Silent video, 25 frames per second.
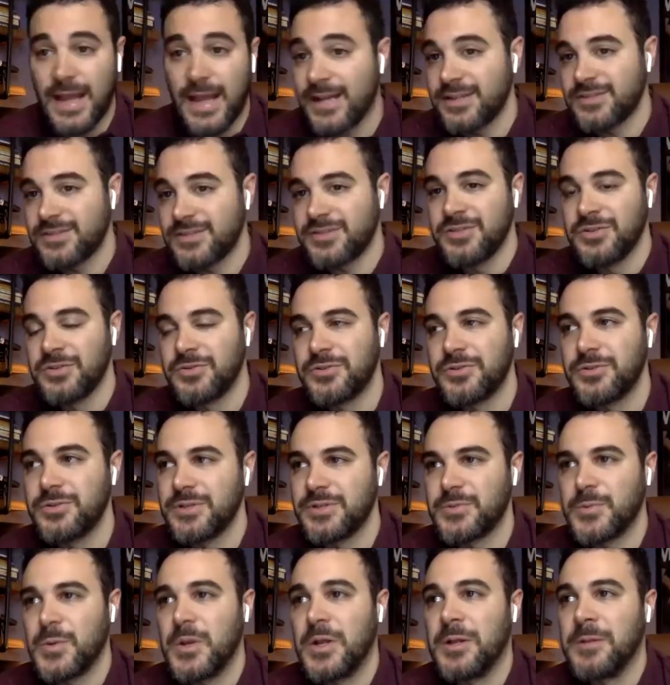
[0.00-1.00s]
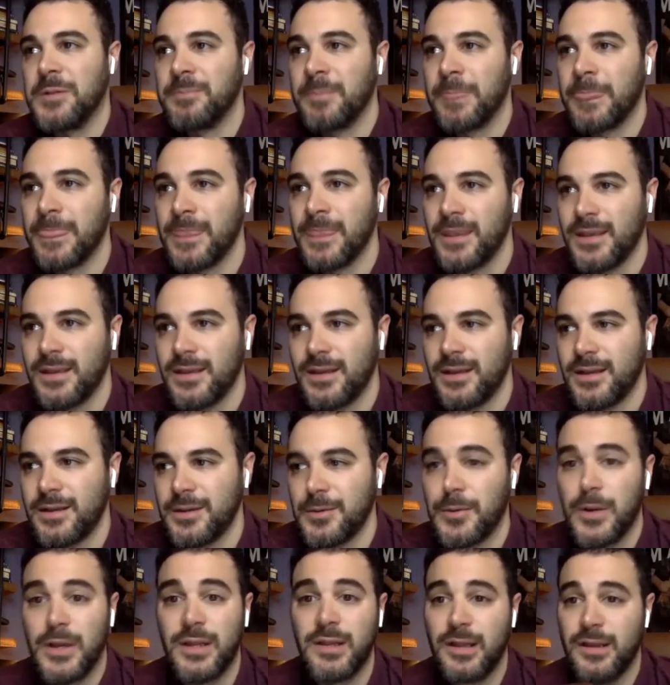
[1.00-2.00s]
cast and crew as well, uh,
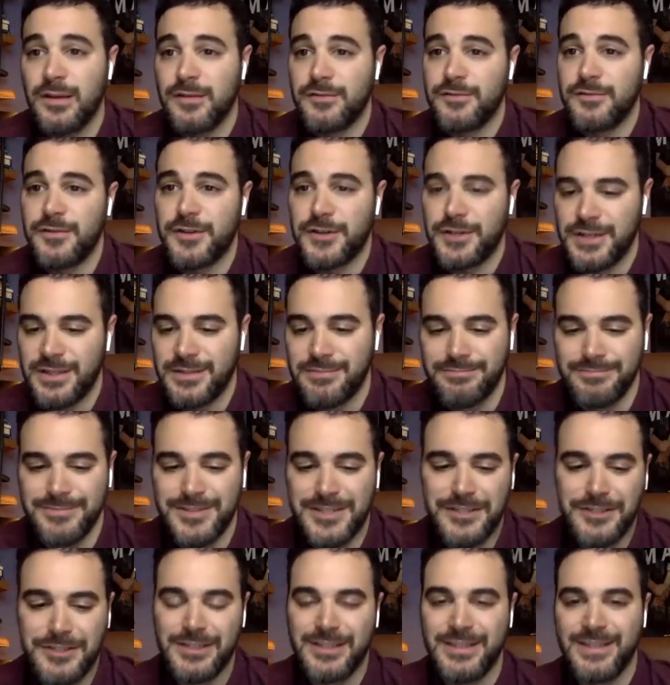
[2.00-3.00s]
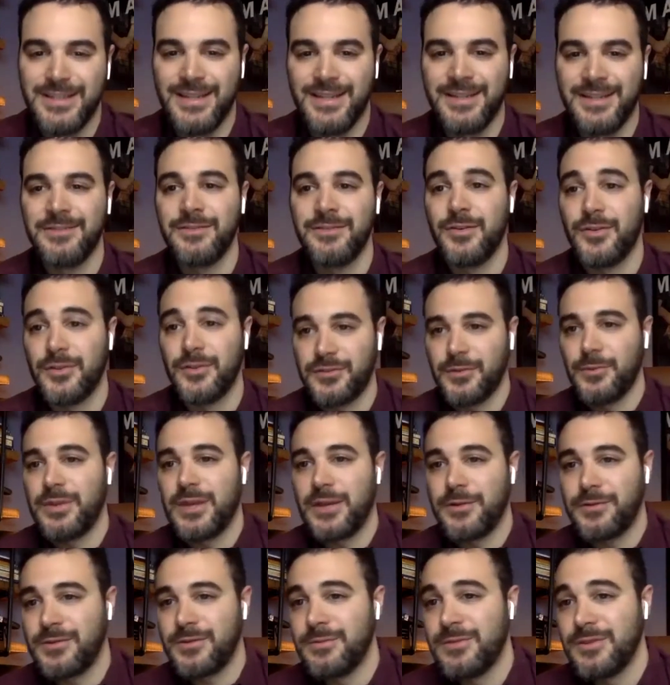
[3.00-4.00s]
who I love very dearly. And also
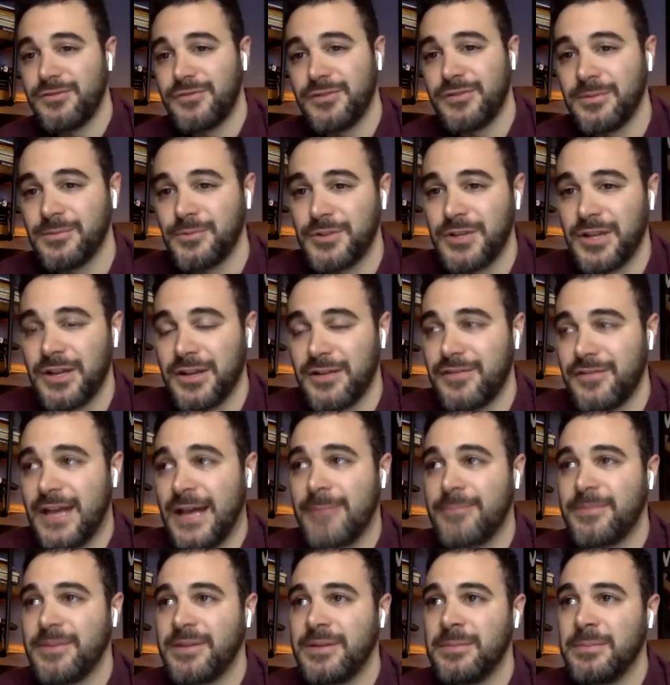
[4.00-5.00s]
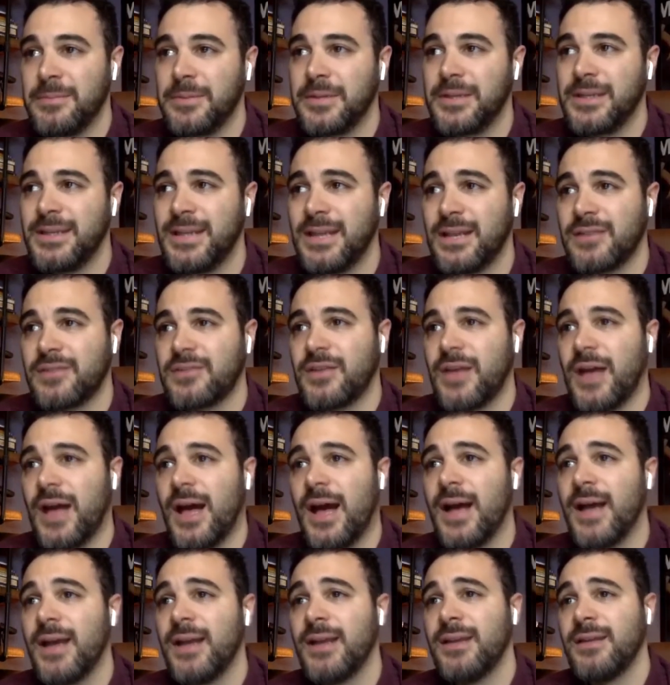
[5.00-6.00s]
without them, the film would not have happened. But yes,
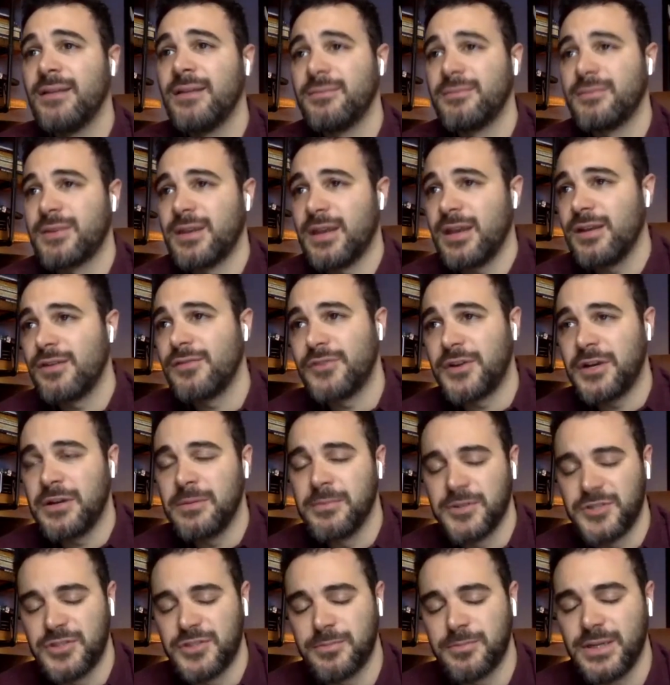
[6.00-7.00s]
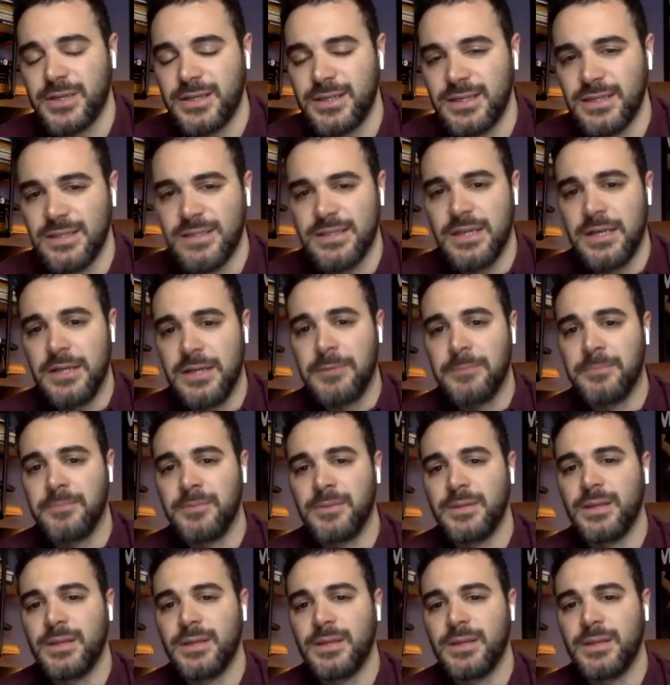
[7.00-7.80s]
I care very much about detail.